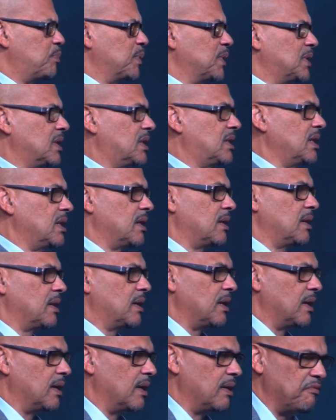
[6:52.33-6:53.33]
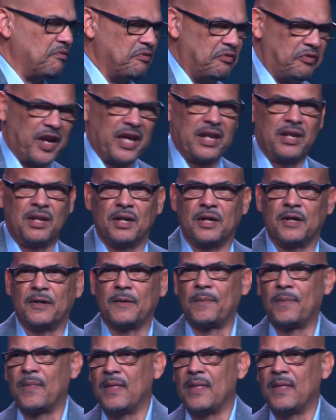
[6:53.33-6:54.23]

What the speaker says: particular vendor.